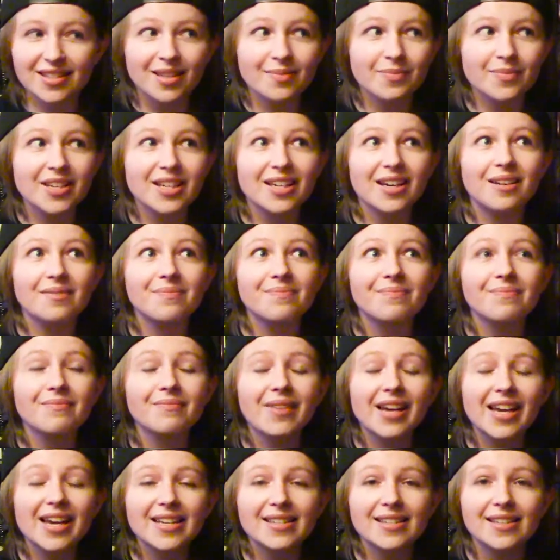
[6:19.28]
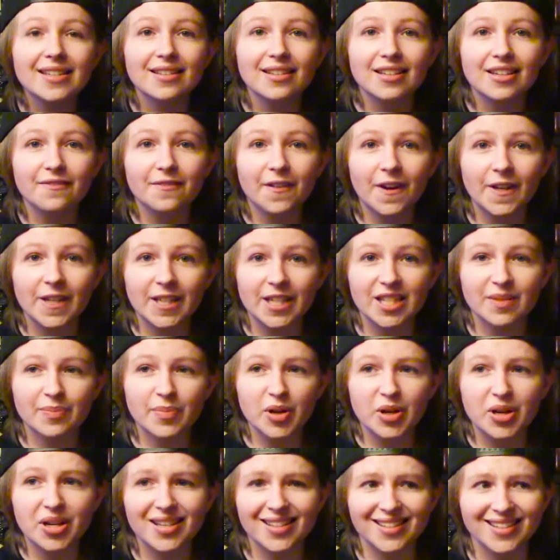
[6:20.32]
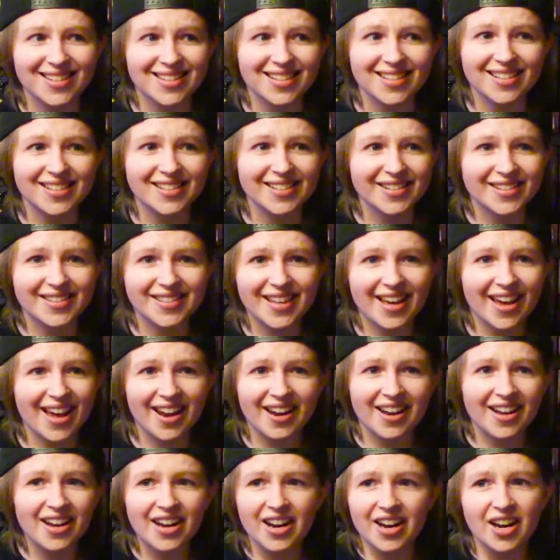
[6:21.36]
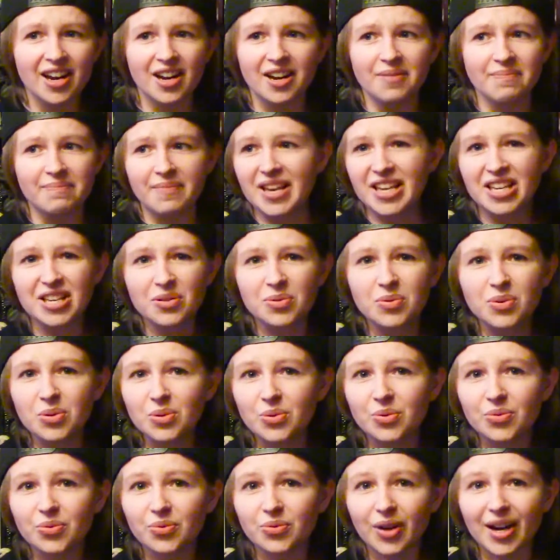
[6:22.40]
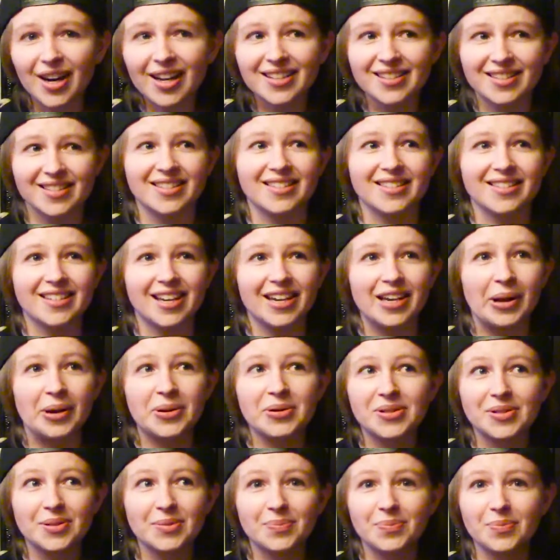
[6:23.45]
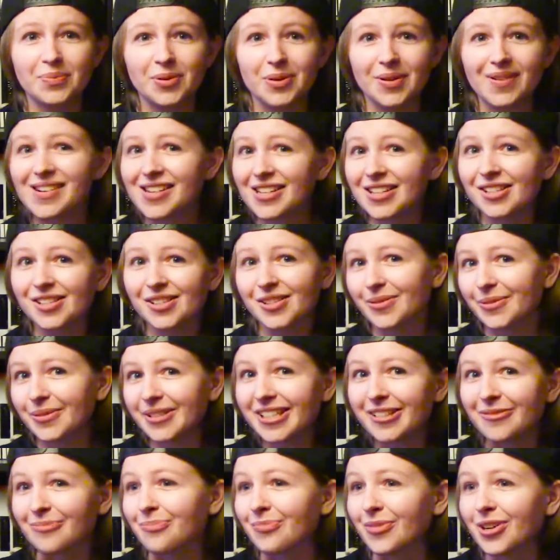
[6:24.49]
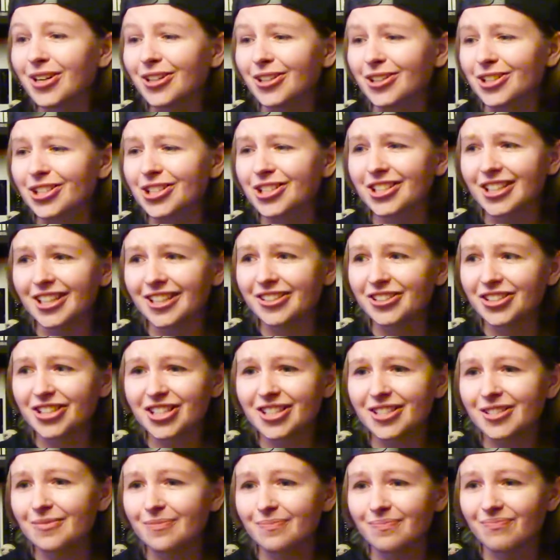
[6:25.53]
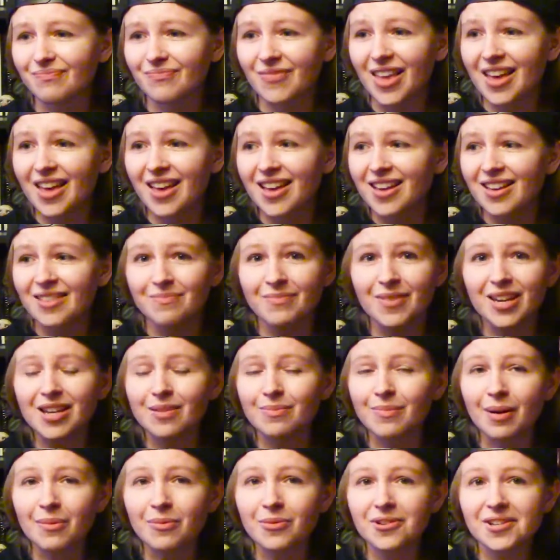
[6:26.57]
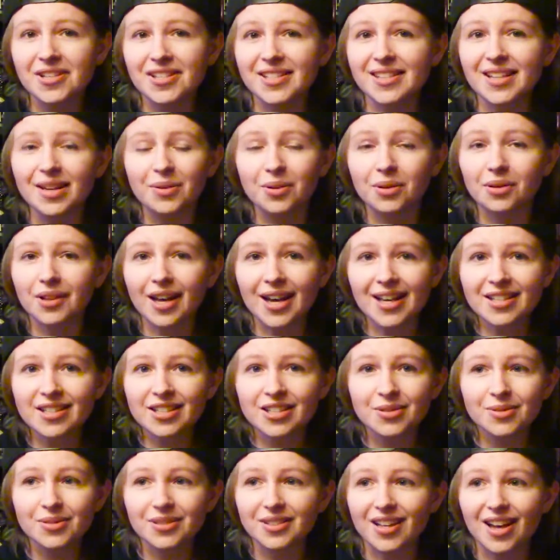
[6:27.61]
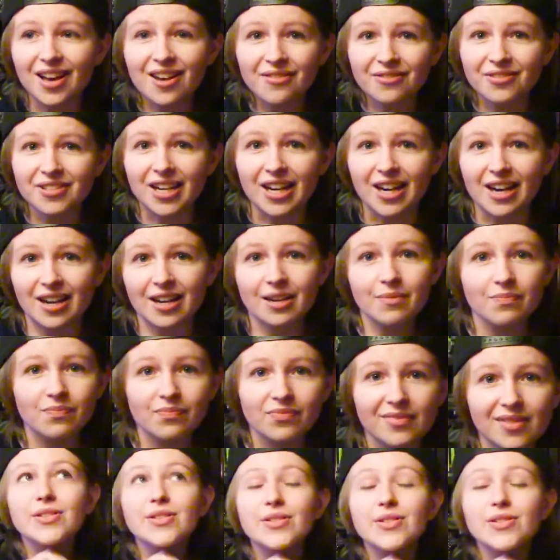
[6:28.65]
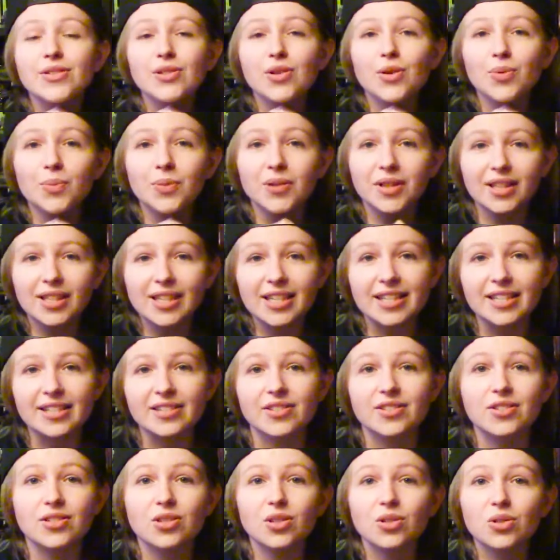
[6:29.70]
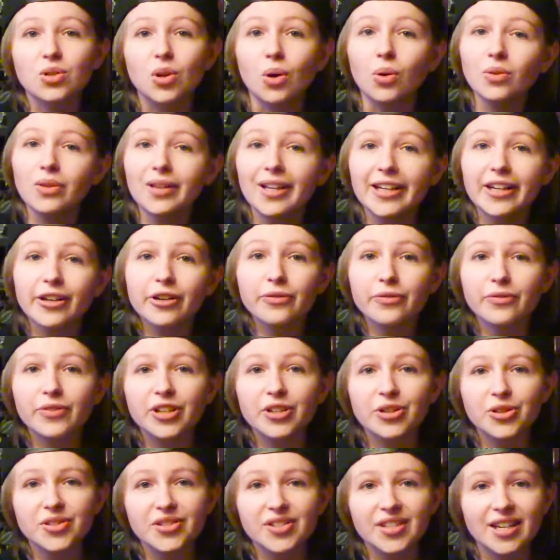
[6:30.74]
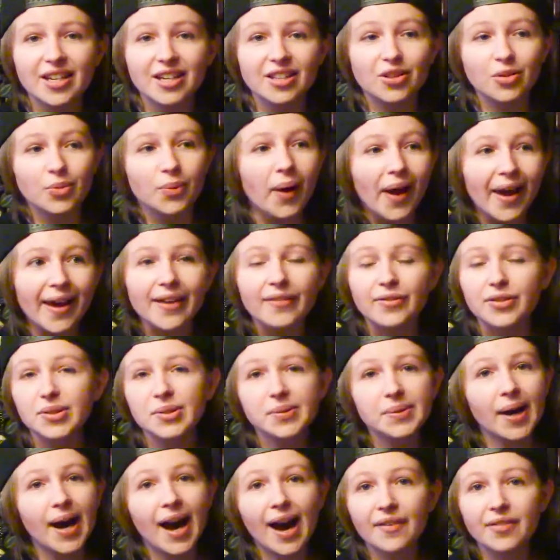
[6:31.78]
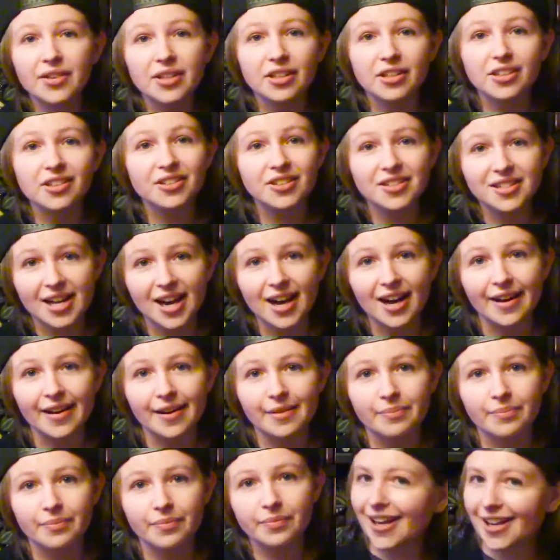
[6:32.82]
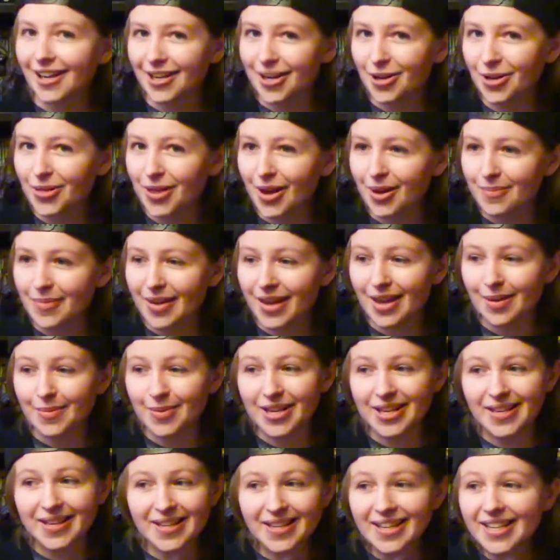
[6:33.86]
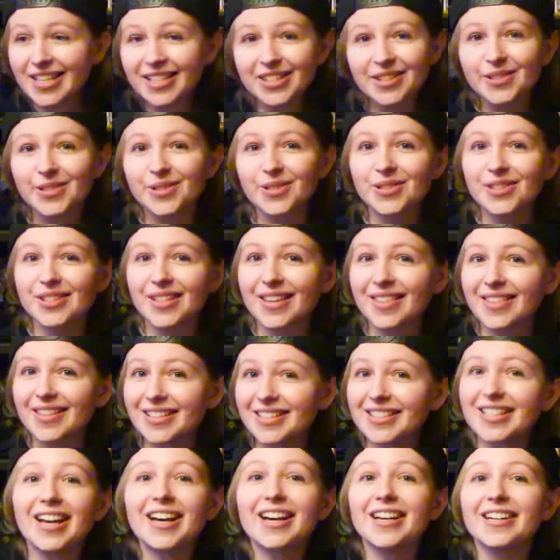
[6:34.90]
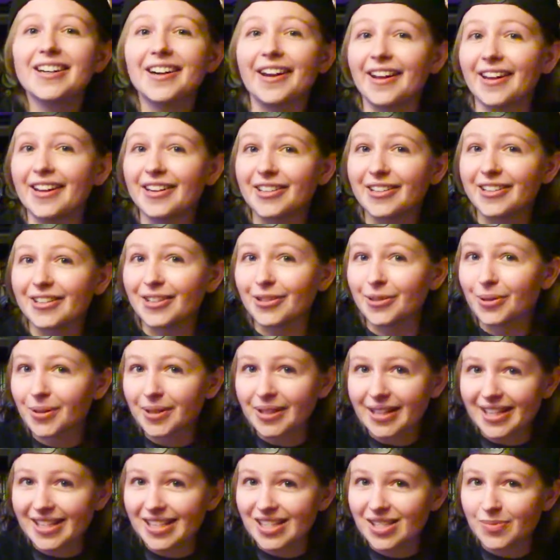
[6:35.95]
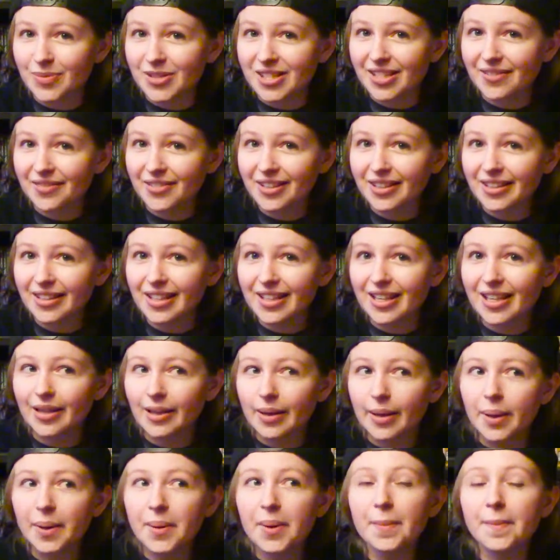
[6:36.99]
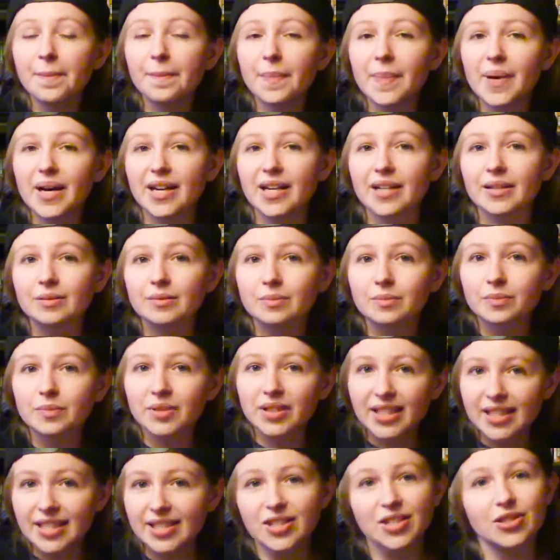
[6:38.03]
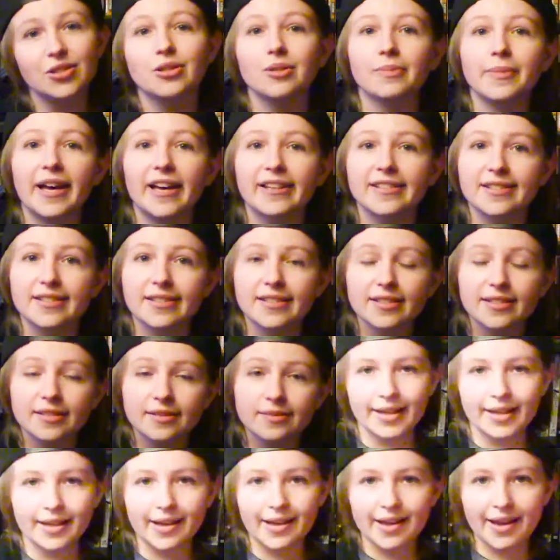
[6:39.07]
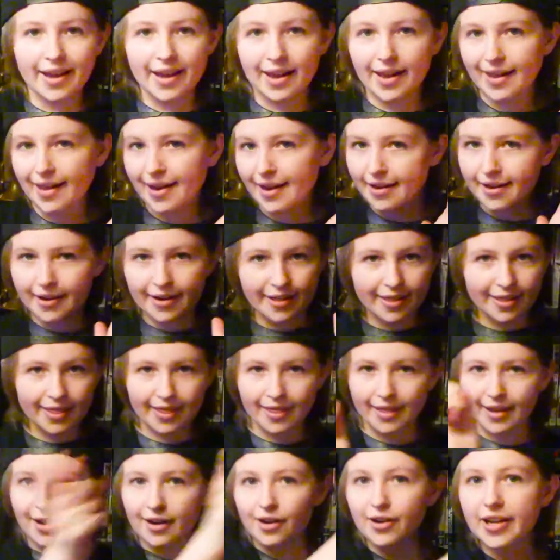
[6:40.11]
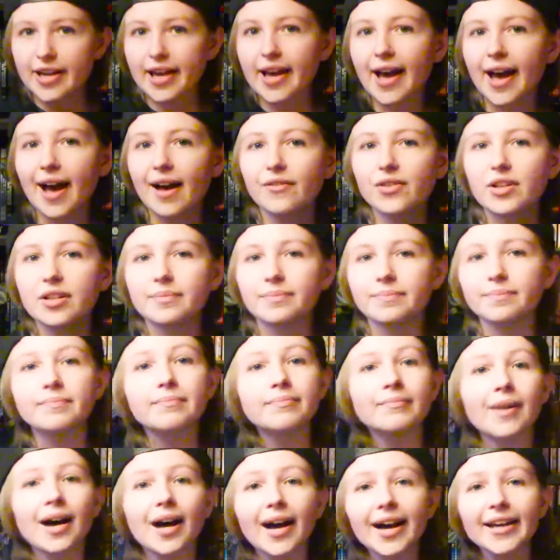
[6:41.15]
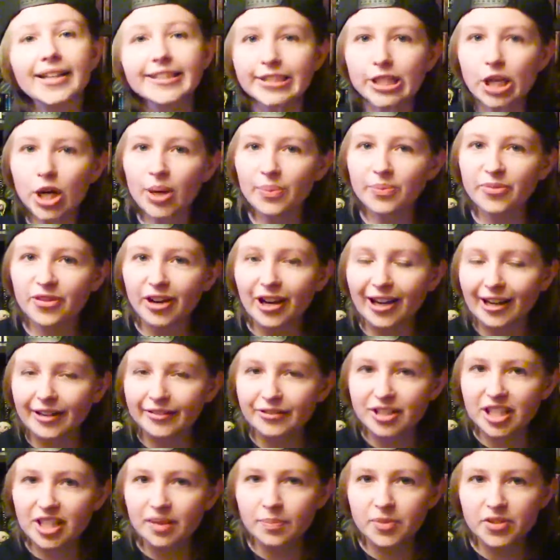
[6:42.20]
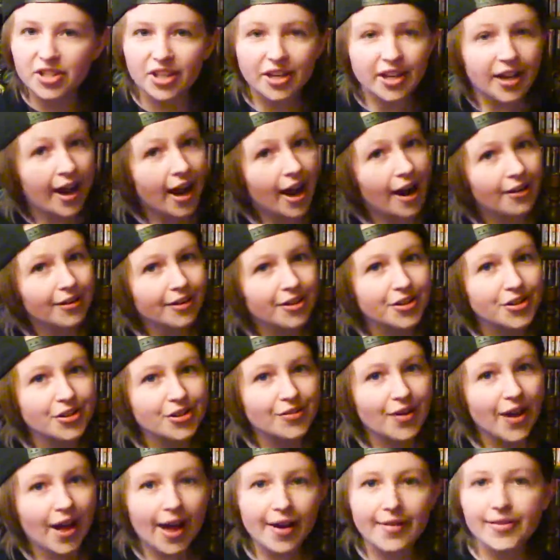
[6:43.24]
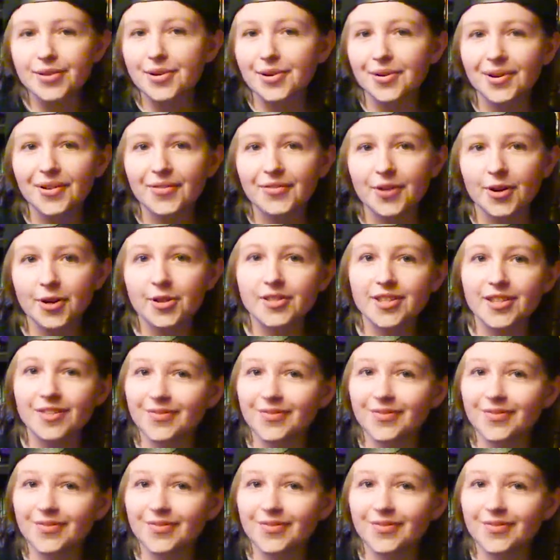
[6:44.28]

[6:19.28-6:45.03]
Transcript: can be amazingly fun experiences that make you new friends, get you some pretty sweet merch, and just make memories that will last you a lifetime. So please, don't let your fears get in the way of you having a good time. I know that may be easier said than done in your case specifically, but please do your best. And there you have it, my top 5 tips on how to survive your first